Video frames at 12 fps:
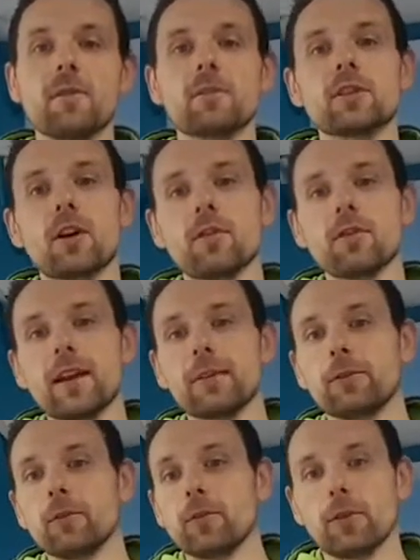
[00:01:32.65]
So
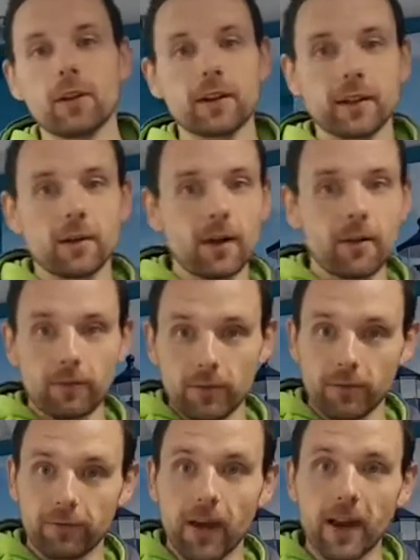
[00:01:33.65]
if you're, you know,
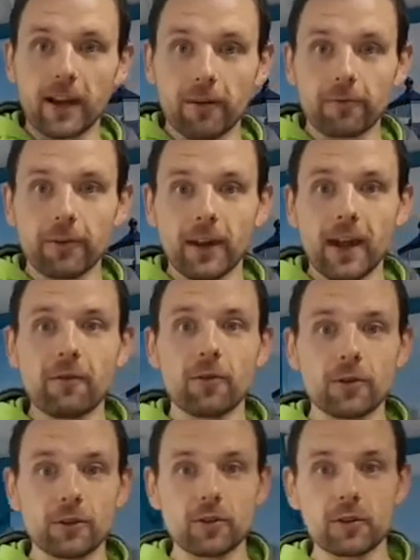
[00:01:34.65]
a fairly unfit
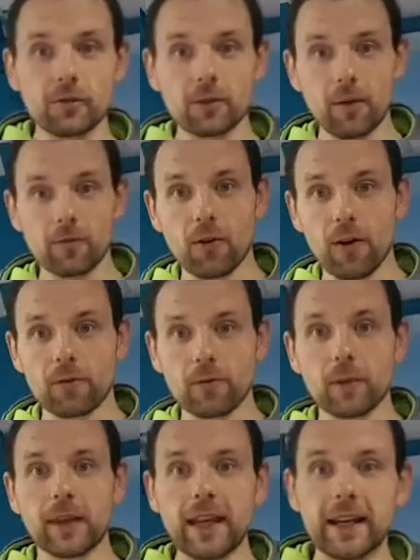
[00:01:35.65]
level and you've come right from
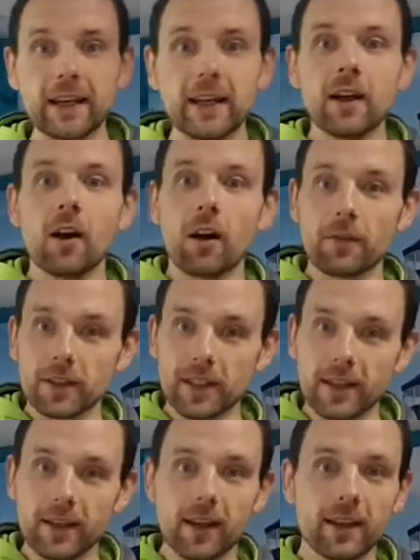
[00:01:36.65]
the beginning,
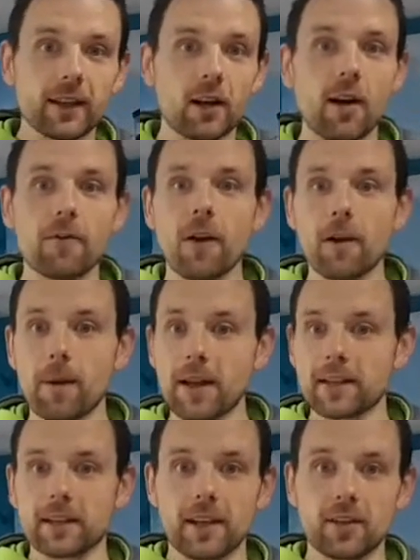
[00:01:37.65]
obviously, you know, a very
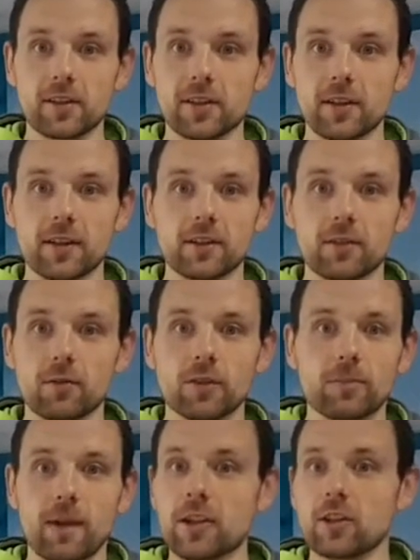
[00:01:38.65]
basic session is going to sort of
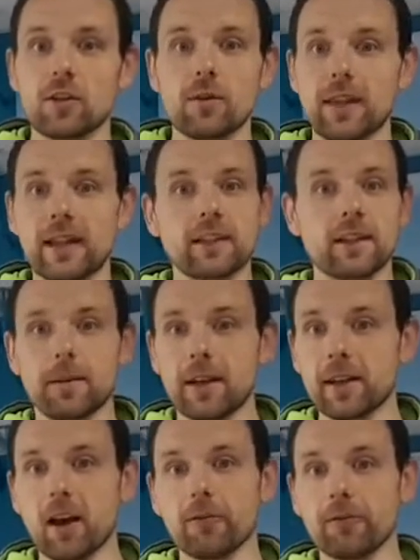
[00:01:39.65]
smash you, and that's going to be
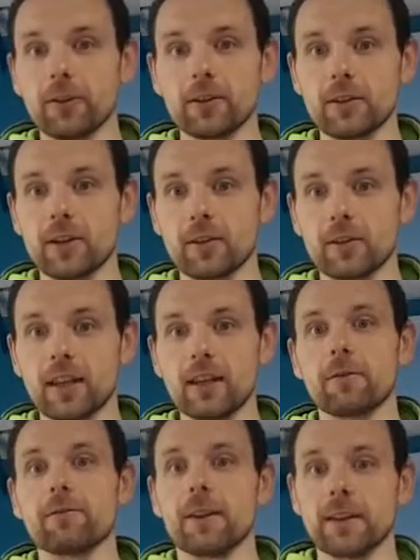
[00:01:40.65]
enough, you know, to
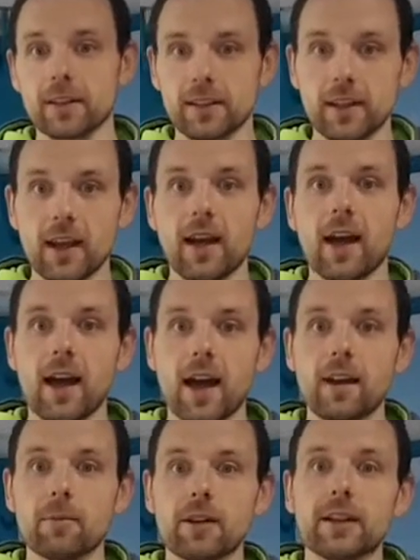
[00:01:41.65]
get the fitness
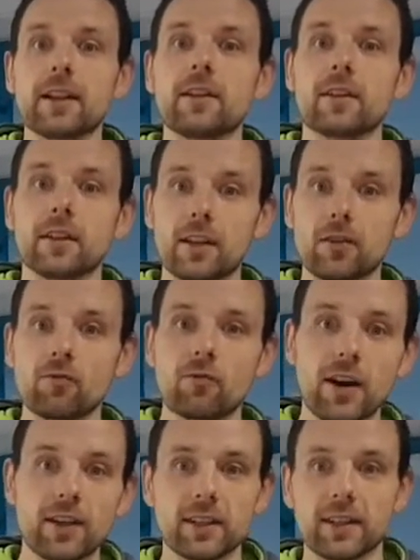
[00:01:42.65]
element and get you
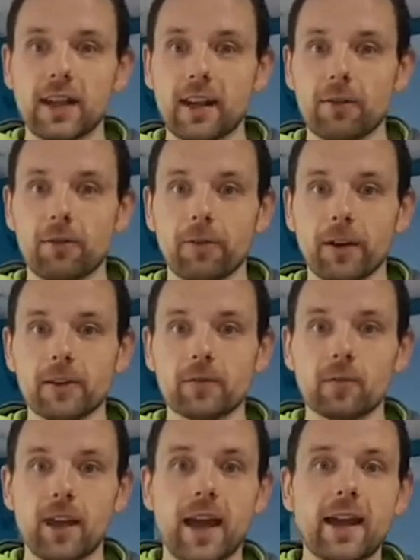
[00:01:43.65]
raising that level of fitness
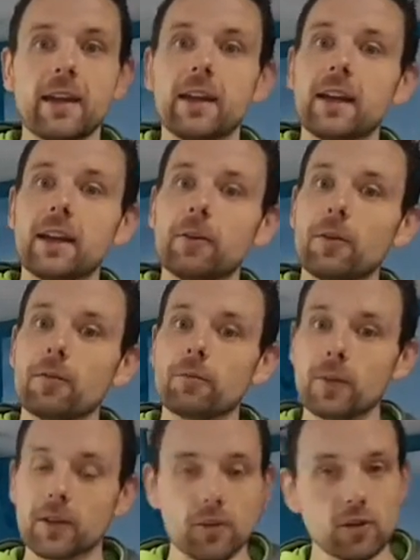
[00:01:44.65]
from there. If
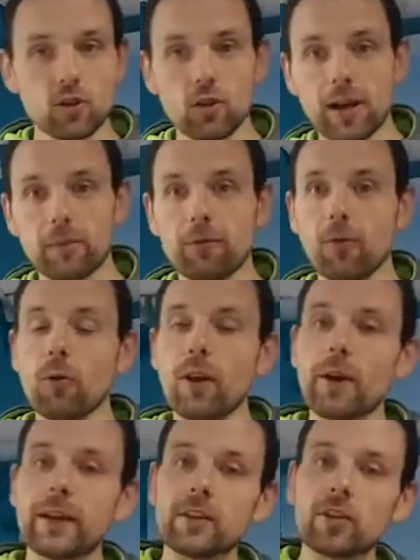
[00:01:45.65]
you've been used to training before,
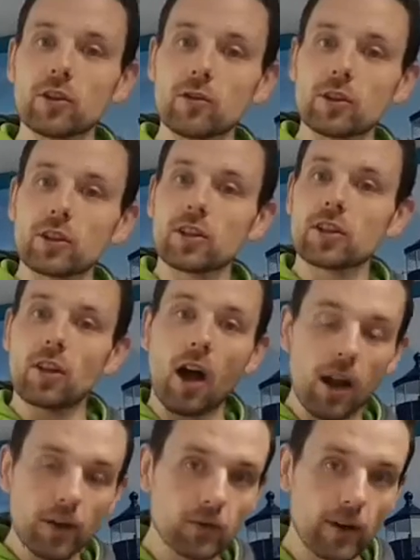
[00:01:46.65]
though, it gets you used to the
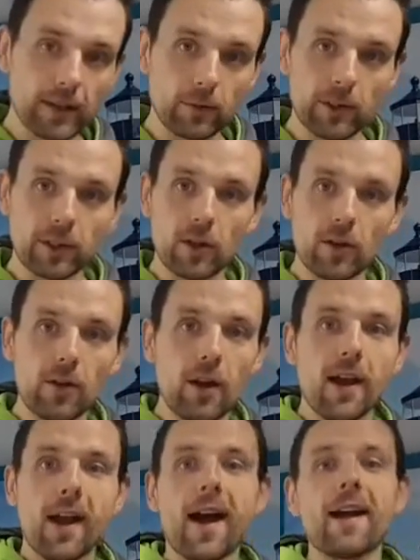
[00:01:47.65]
style of training we do,
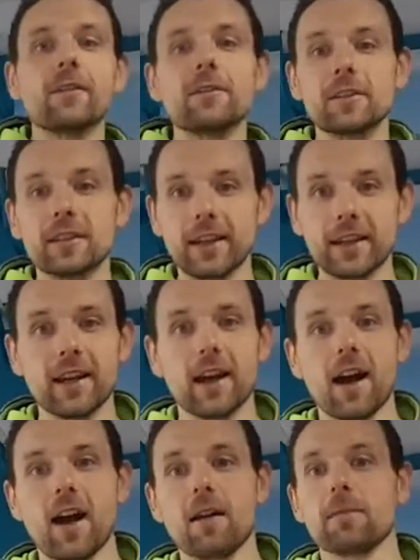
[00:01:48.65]
and obviously,
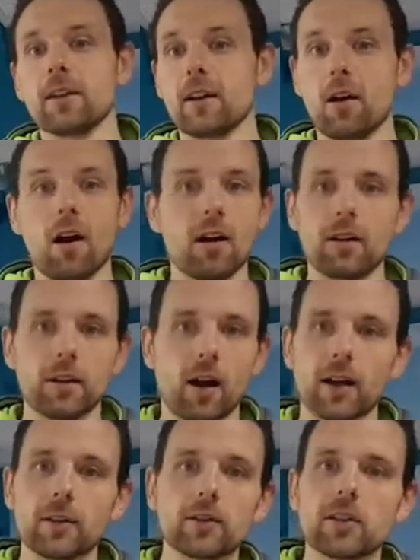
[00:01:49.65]
you know,
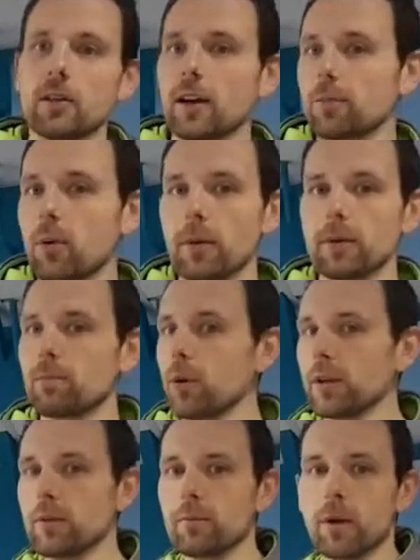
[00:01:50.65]
I could probably
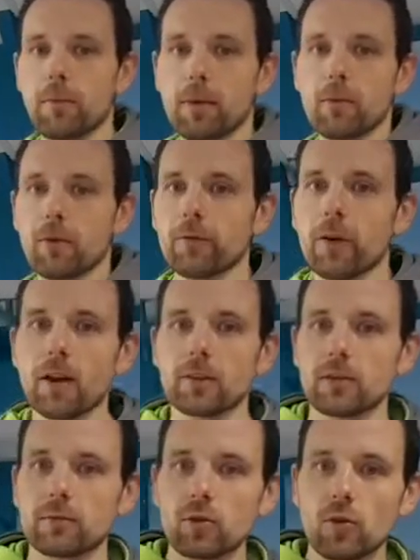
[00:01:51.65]
put you a bit more
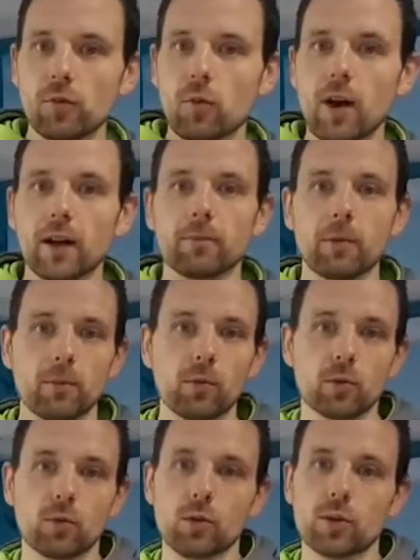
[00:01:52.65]
advanced and sort of work a bit
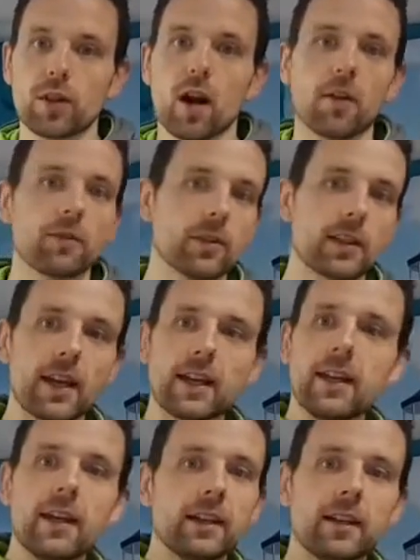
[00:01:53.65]
more towards it after,
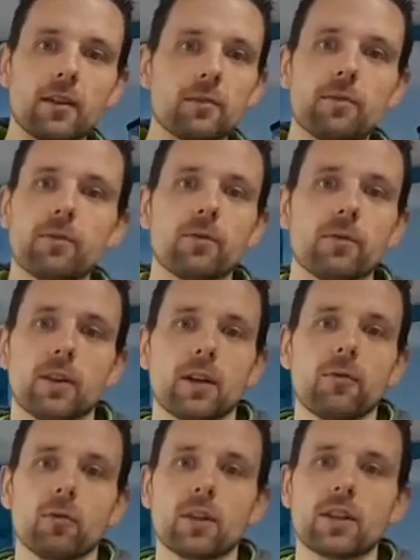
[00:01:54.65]
say, you
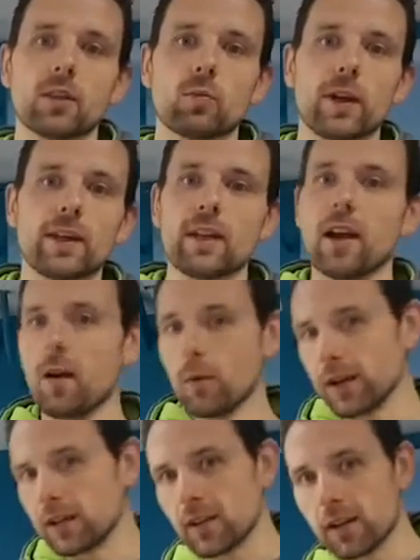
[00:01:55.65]
know, 4 to 6 weeks.
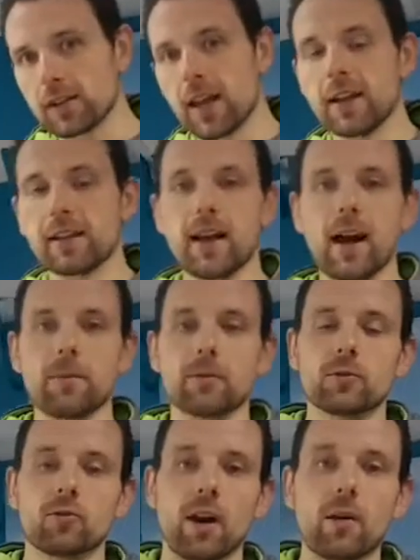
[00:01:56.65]
We can start turning that
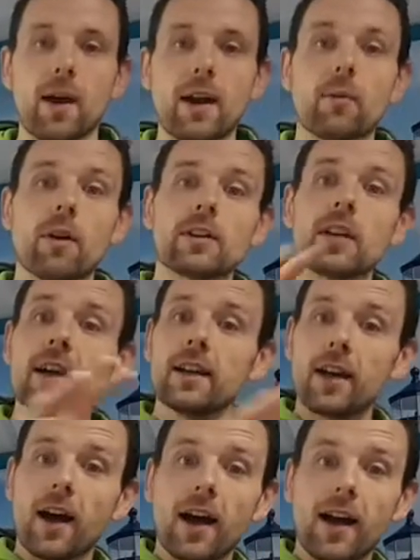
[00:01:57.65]
up straight away. Whereas
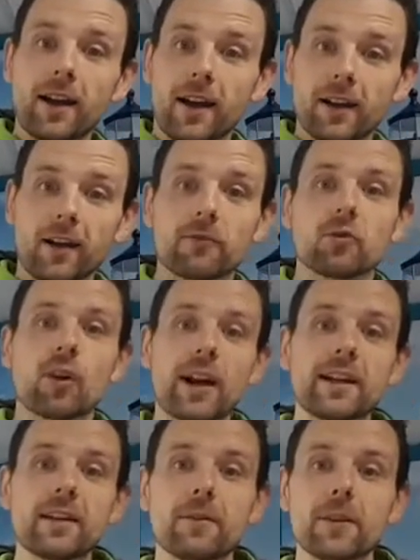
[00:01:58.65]
an
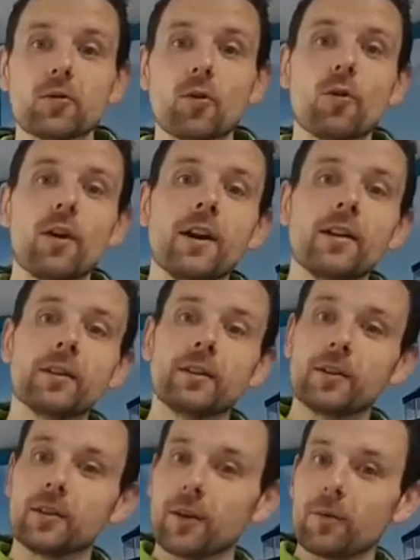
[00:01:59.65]
untrained individual,
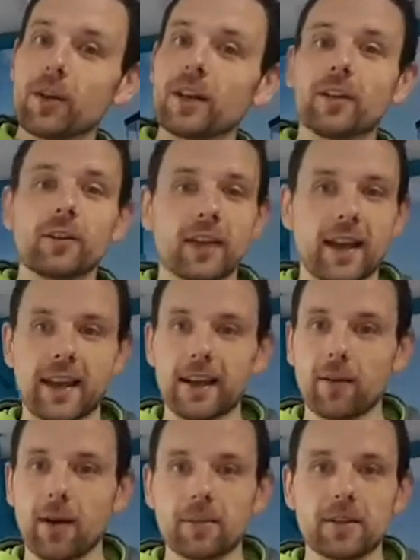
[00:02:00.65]
you know, it could take
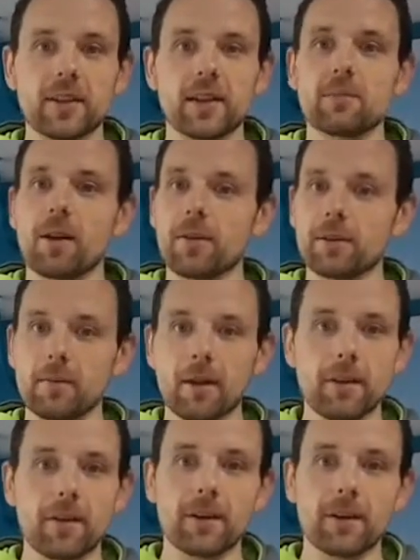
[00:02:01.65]
anywhere up to 6 months, maybe